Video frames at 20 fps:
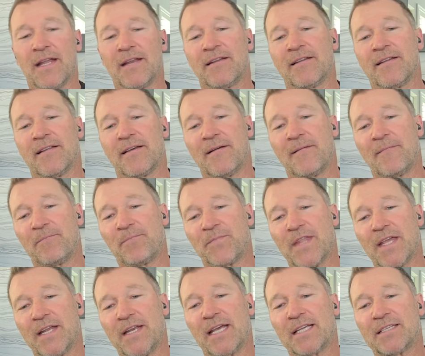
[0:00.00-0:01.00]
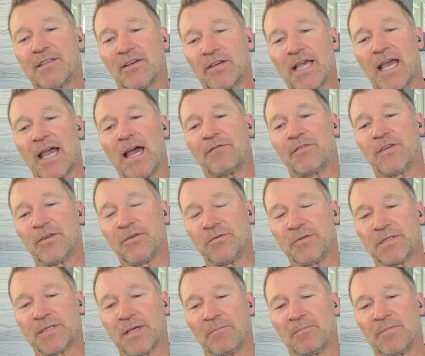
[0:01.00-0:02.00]
Then the next year, okay, I have
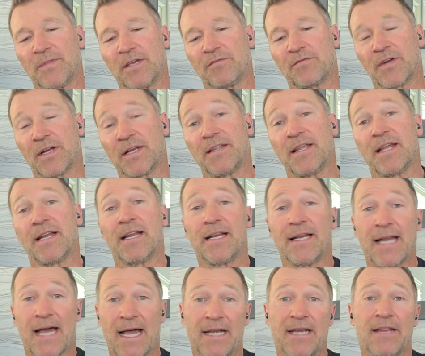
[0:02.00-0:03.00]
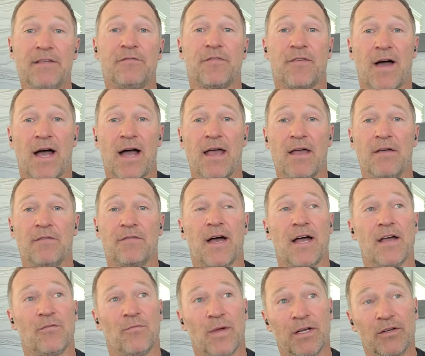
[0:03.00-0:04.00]
to do something different. Then in
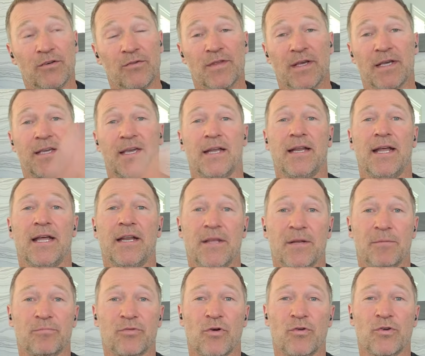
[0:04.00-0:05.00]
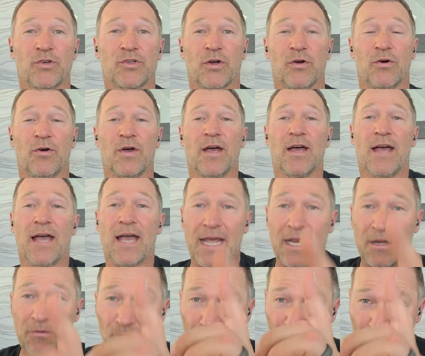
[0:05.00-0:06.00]
95, I went to the Canadian Pro Show
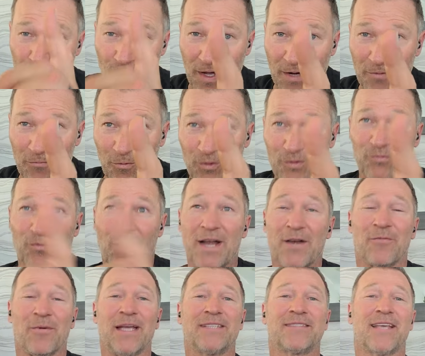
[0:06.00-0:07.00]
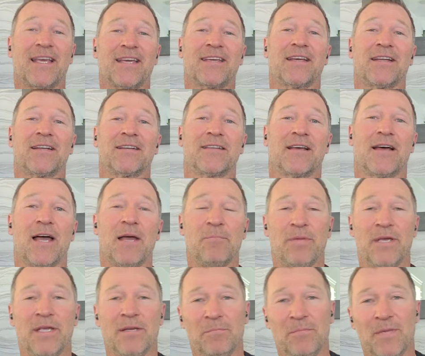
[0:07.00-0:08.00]
and was right away second.
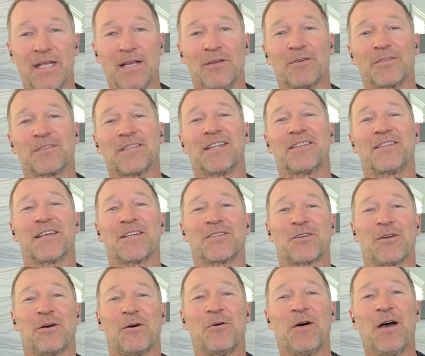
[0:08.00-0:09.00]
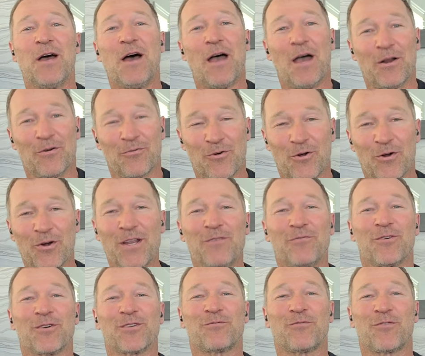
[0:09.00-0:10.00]
I beat Milos at the show and
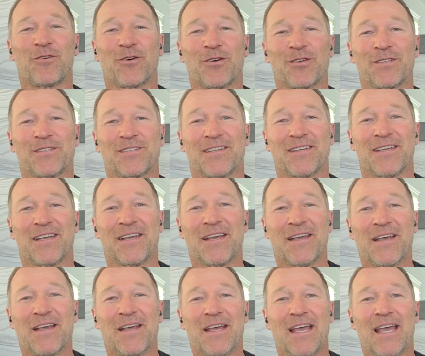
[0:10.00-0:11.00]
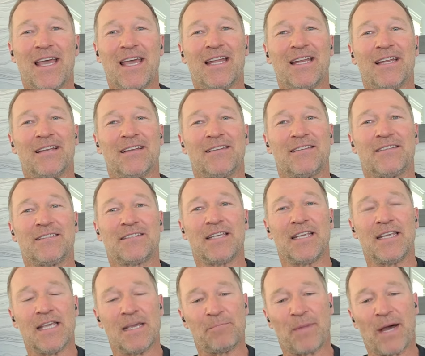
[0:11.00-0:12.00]
Ronnie was first. And
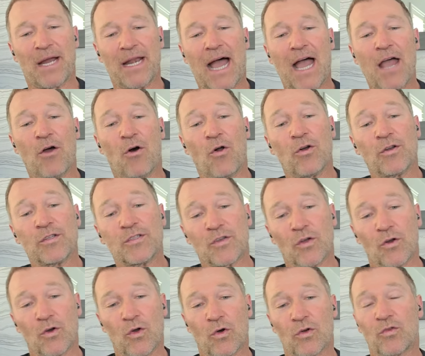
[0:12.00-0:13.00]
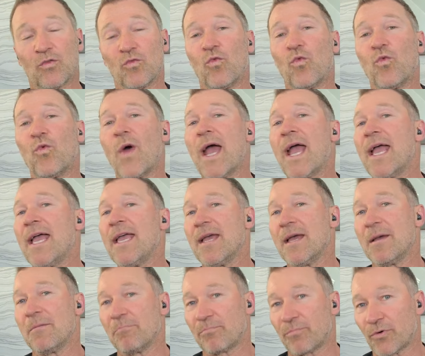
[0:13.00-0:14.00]
see, but I also looked
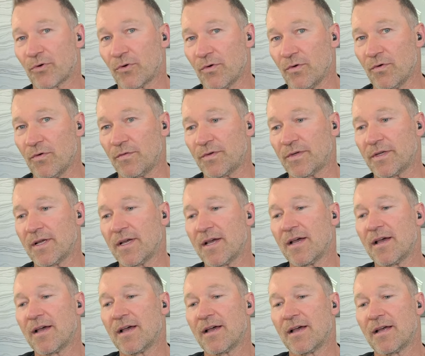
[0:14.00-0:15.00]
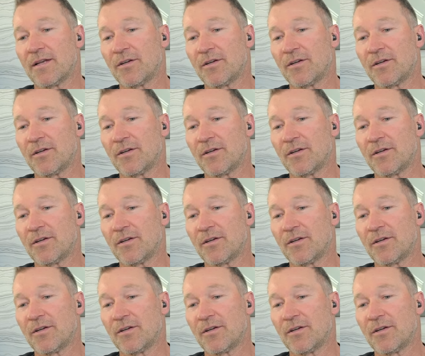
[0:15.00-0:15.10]
way improved